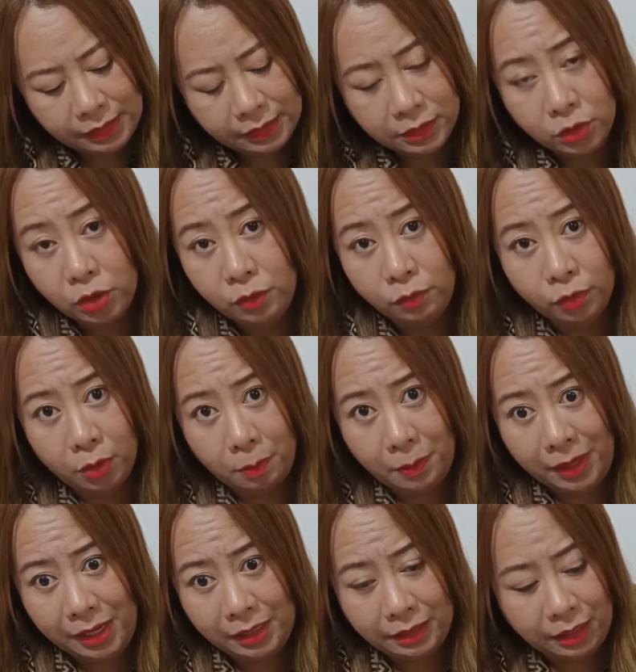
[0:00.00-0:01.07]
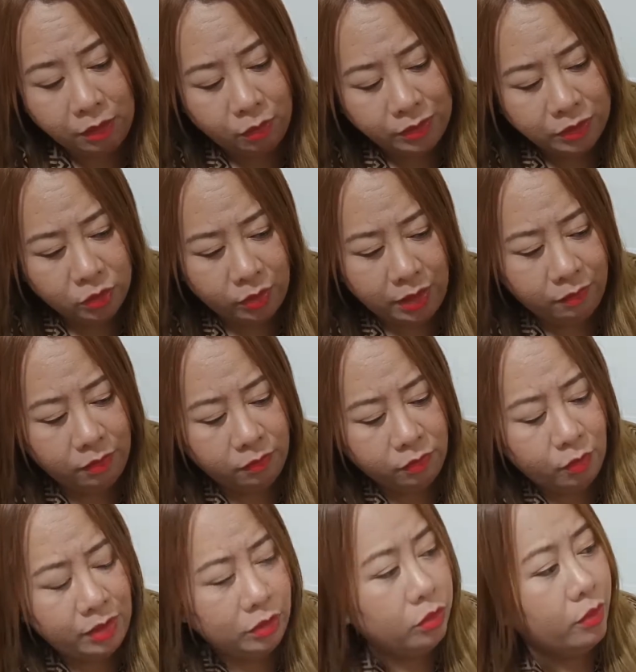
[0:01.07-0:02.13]
it's good for painting or whatsoever if
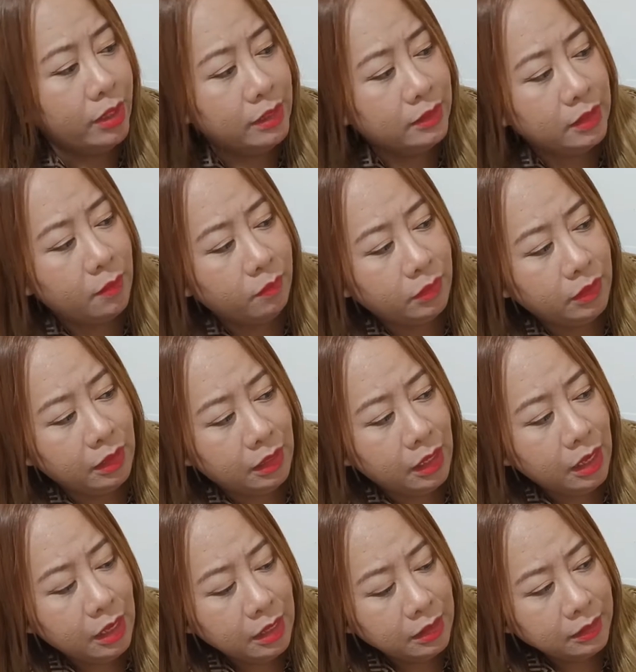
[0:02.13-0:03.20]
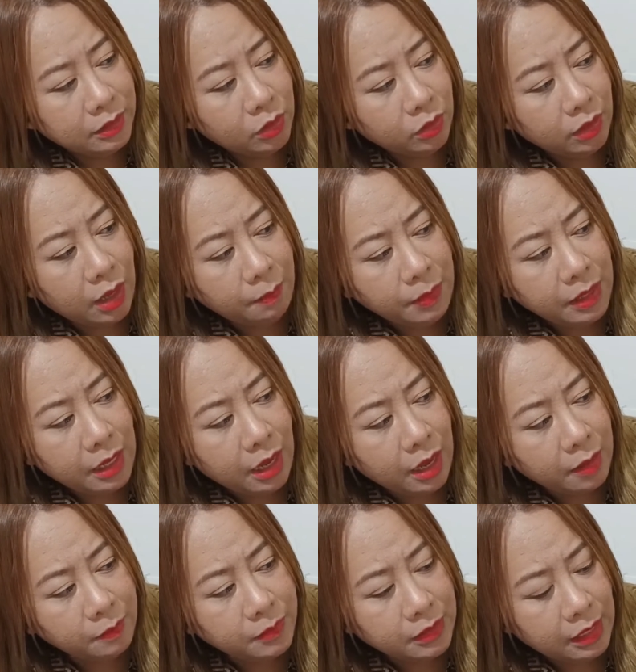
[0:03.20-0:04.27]
you want to write something. So, copy
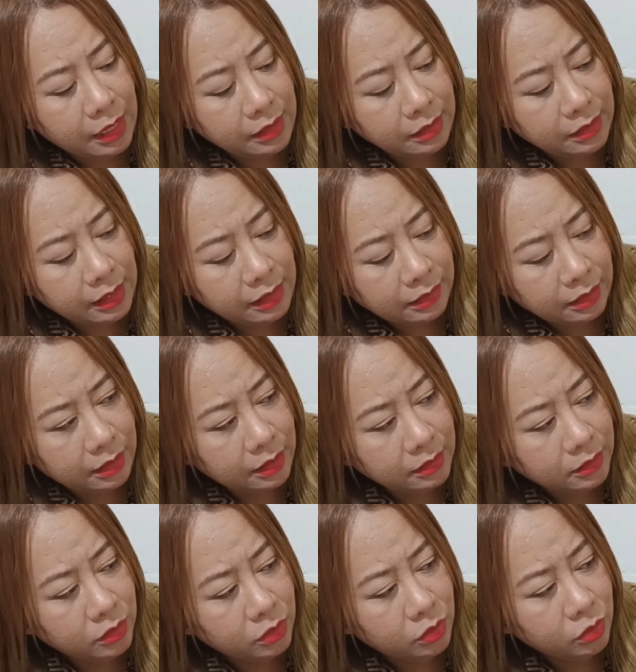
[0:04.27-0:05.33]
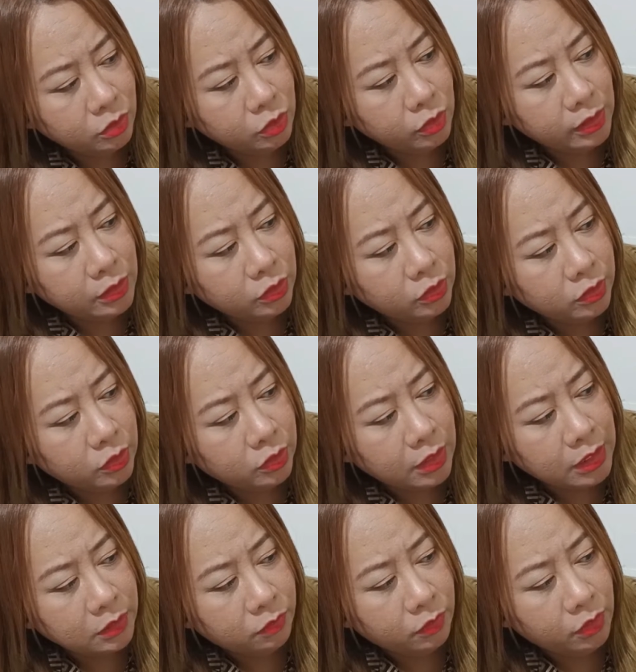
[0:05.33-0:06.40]
apps and data. So, you can choose to
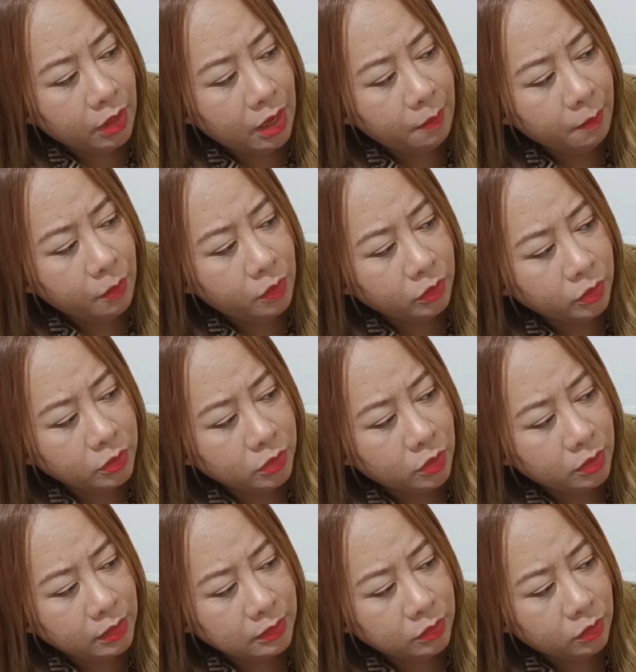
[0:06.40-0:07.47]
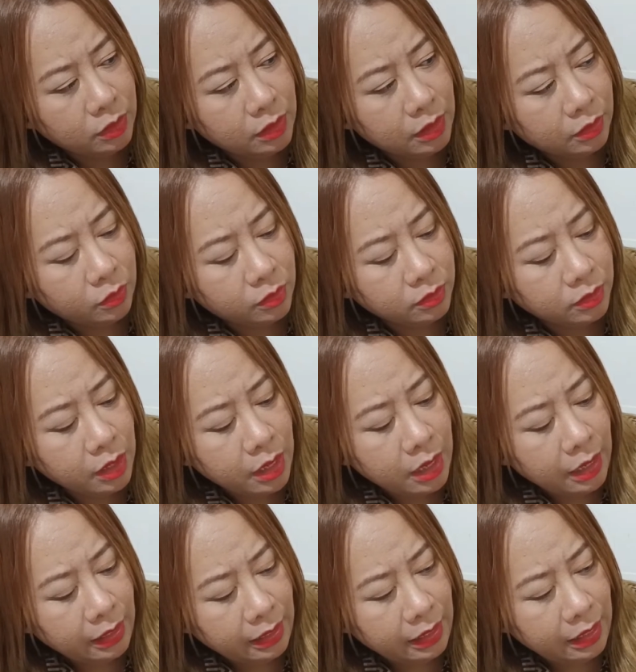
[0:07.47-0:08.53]
transfer your app photos, contacts, Google account,
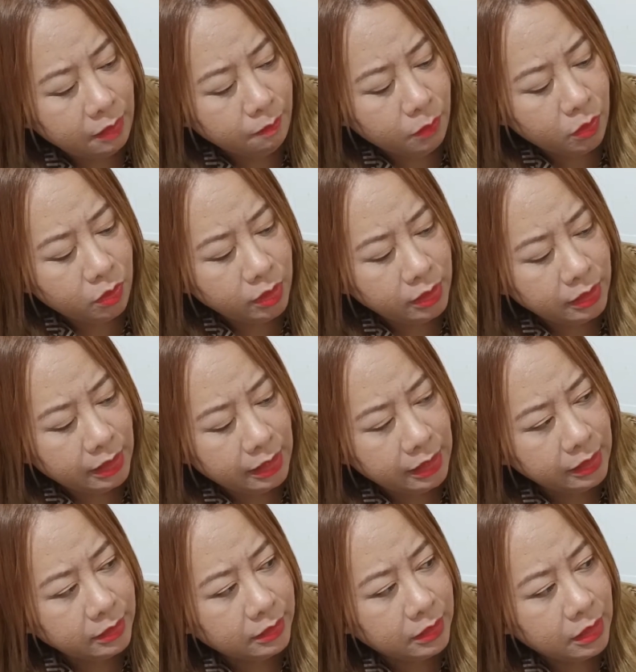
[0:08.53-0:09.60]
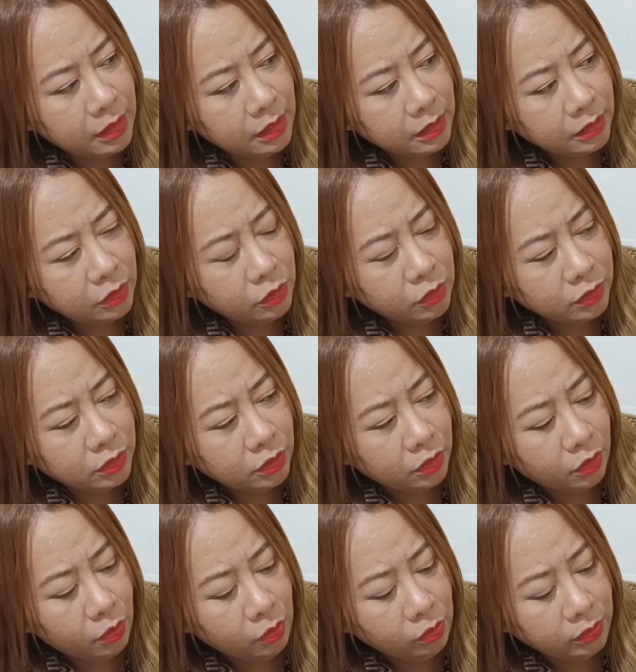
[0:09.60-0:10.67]
and more. Next, use
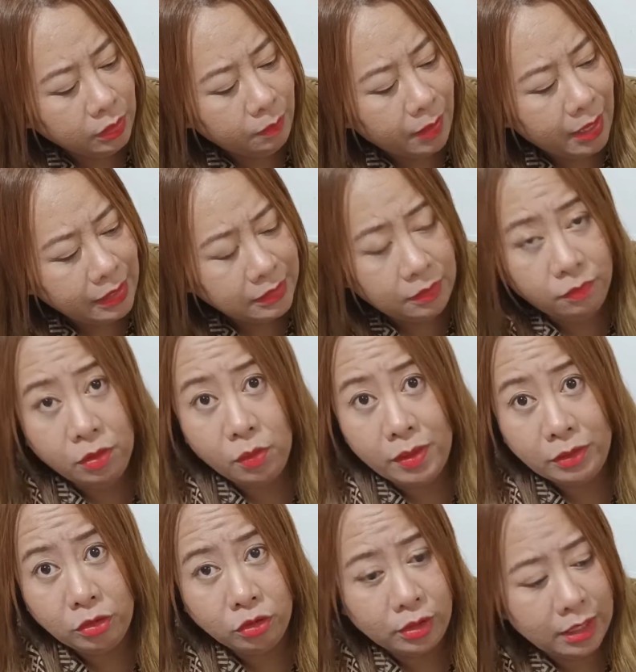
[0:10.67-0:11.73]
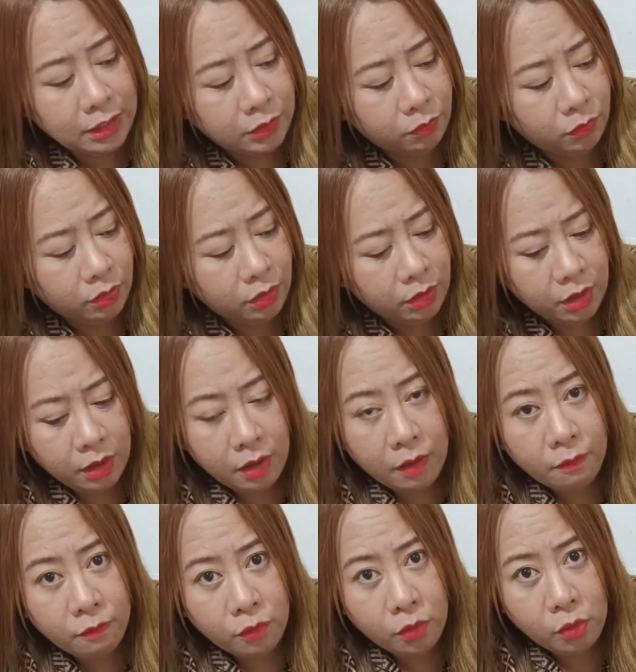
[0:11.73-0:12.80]
your old device if you want to transfer
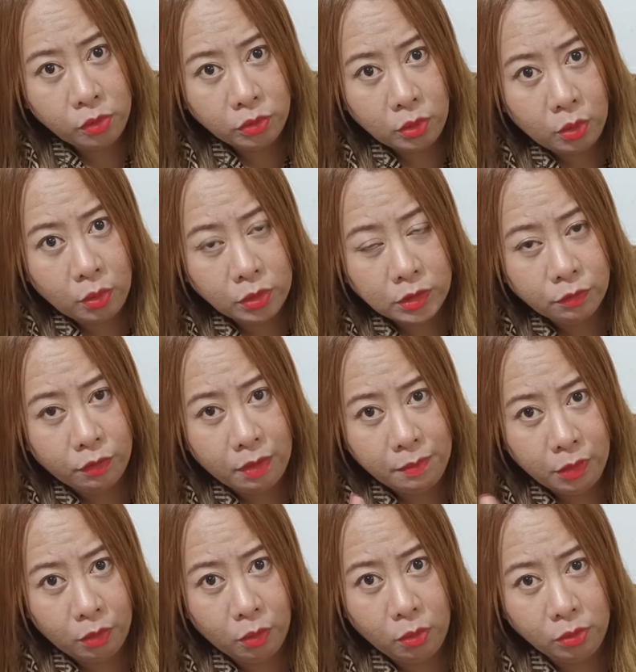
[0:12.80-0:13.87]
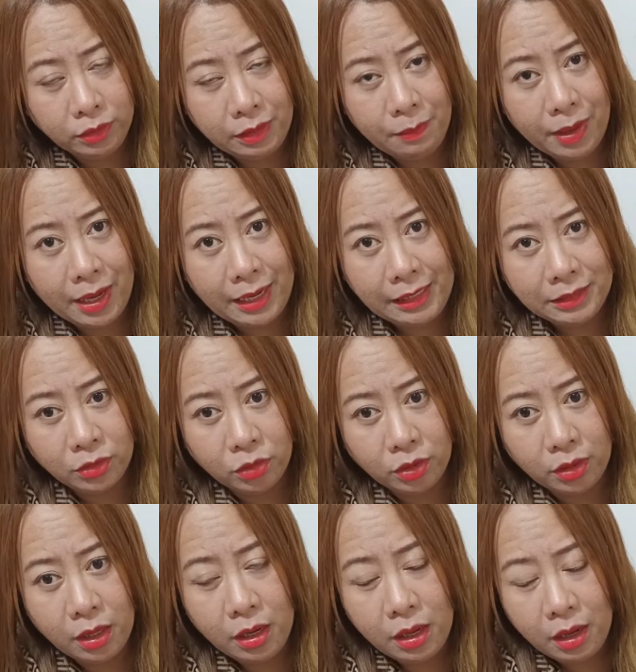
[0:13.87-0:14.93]
photos from your old device
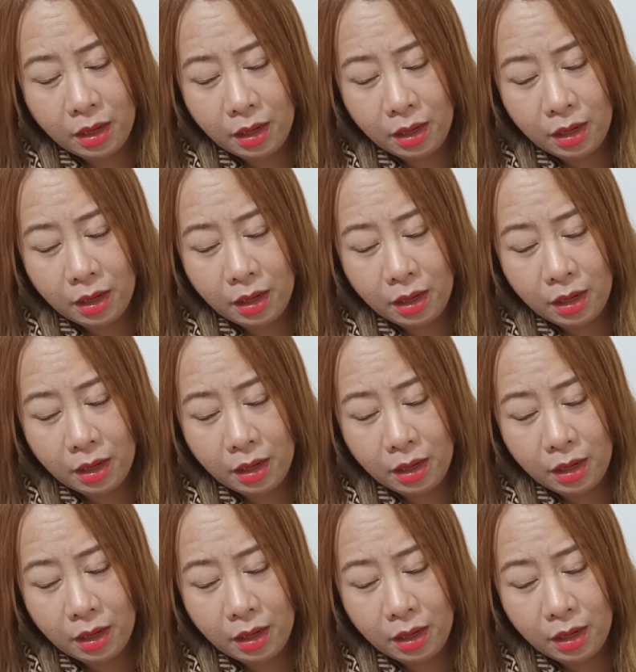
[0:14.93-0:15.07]
or